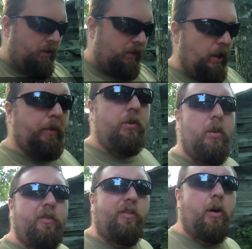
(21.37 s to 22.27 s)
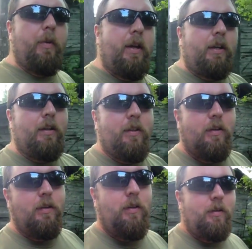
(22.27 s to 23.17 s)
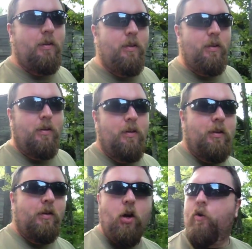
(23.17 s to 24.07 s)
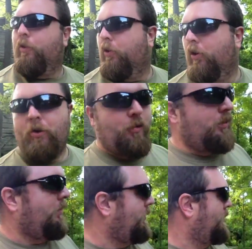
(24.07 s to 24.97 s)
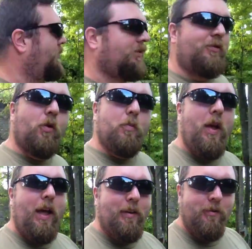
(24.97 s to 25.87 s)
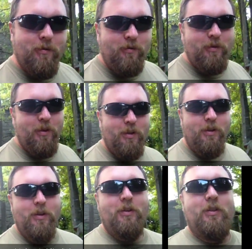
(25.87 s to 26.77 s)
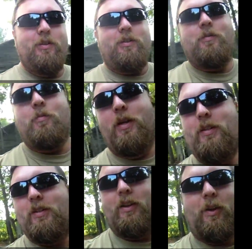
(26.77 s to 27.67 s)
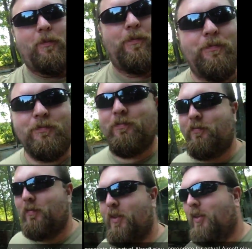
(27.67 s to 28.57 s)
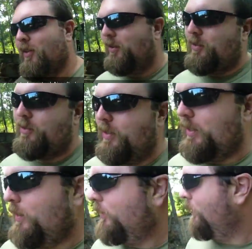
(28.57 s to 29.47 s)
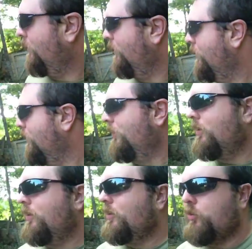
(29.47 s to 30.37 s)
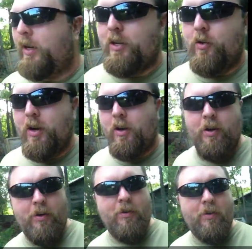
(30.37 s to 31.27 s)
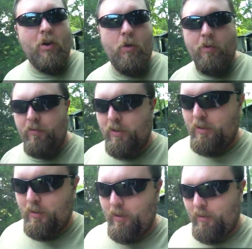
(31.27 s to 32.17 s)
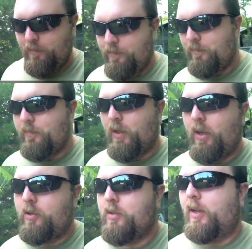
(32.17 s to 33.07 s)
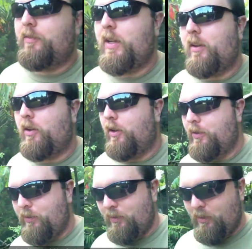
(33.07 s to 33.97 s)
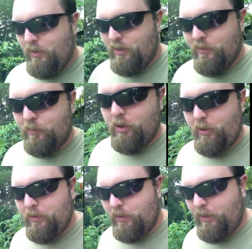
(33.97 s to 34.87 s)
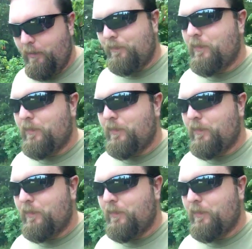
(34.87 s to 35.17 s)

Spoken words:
coming to you from a overgrown Fort Patton, but this is the training ground and home of the Airsoft Outlaws from Arkansas,